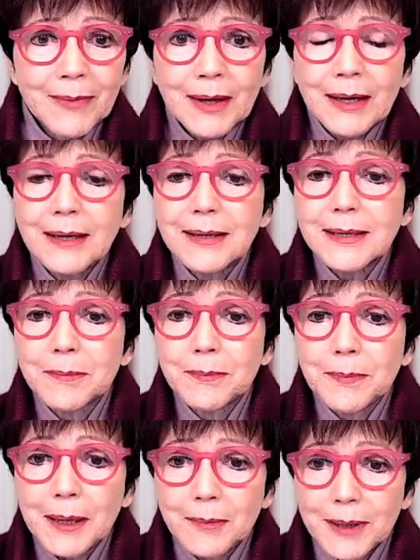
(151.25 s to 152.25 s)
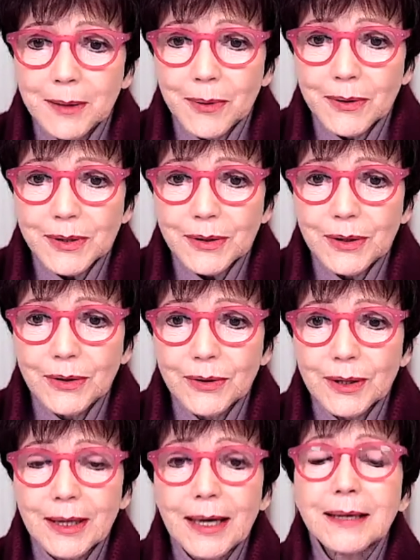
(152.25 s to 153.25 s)
He's a public
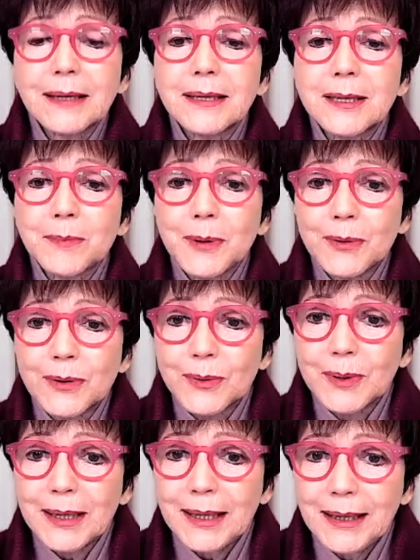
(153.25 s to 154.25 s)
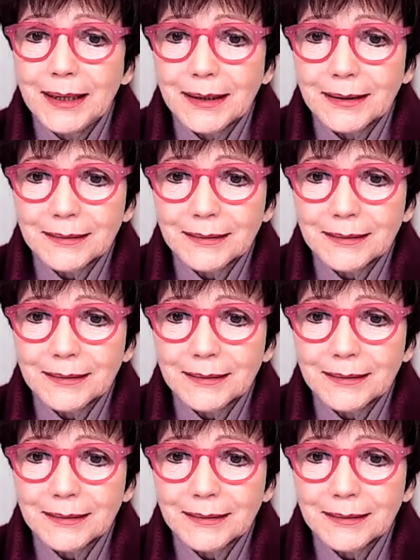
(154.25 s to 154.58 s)
prosecutor and a spiritual healer.